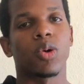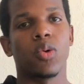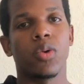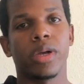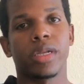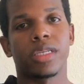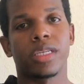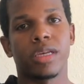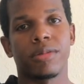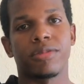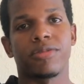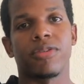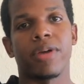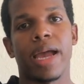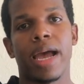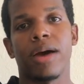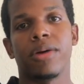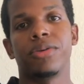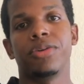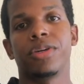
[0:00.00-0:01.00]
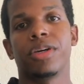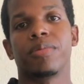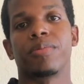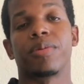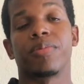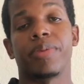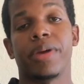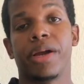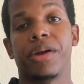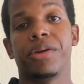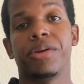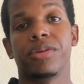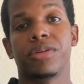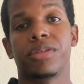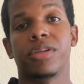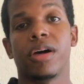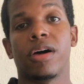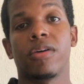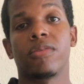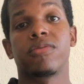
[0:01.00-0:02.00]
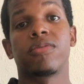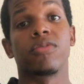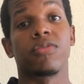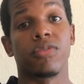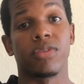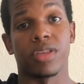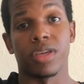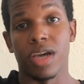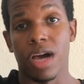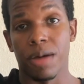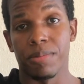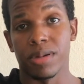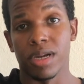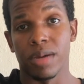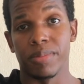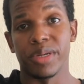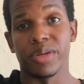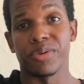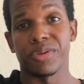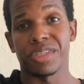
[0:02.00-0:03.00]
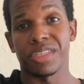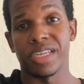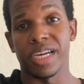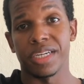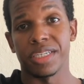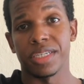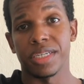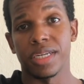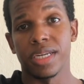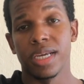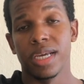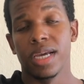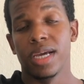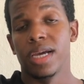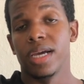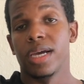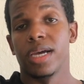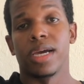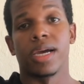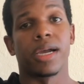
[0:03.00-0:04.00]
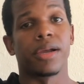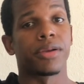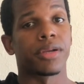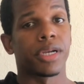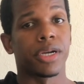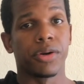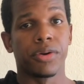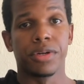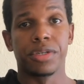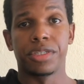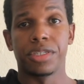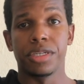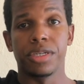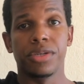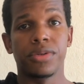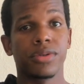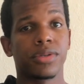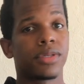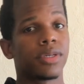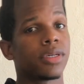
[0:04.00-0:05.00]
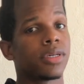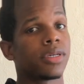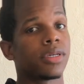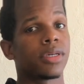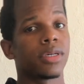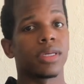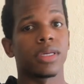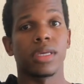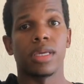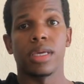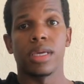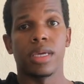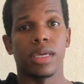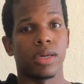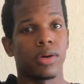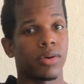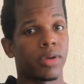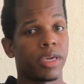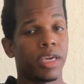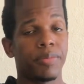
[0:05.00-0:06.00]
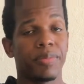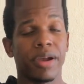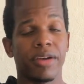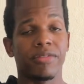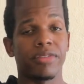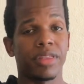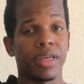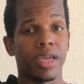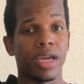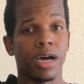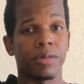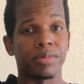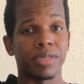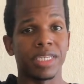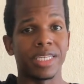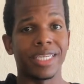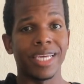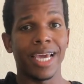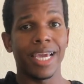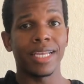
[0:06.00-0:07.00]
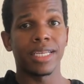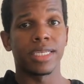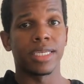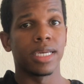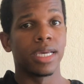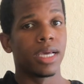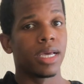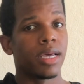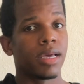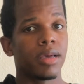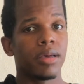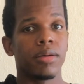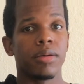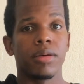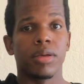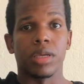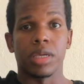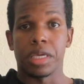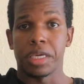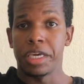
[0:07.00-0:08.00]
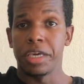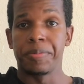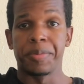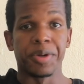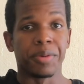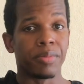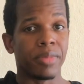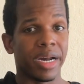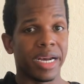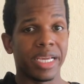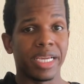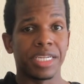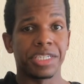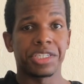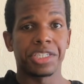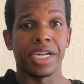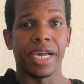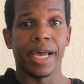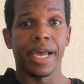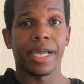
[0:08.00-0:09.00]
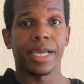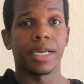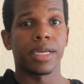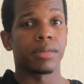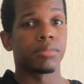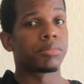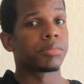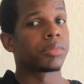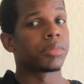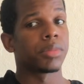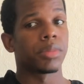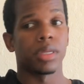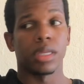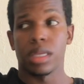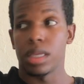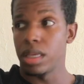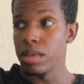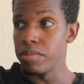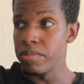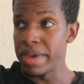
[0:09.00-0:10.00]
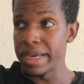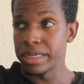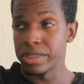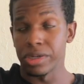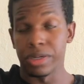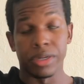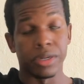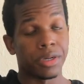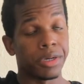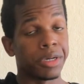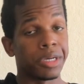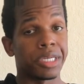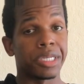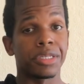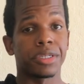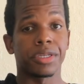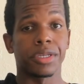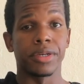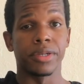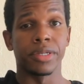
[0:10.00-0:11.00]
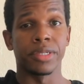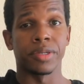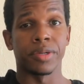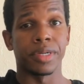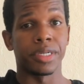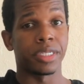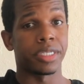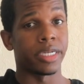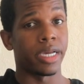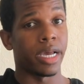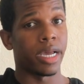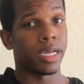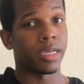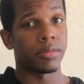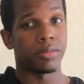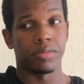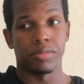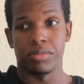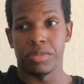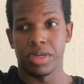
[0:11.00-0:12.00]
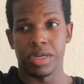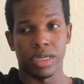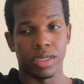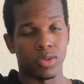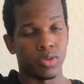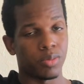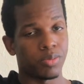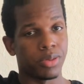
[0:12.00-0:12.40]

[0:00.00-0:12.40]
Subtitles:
quick tips for how you can prepare yourself for the upcoming recession. I encourage you to, keep everything up to date, keep your money in check, make sure your cooking skills are in check, because when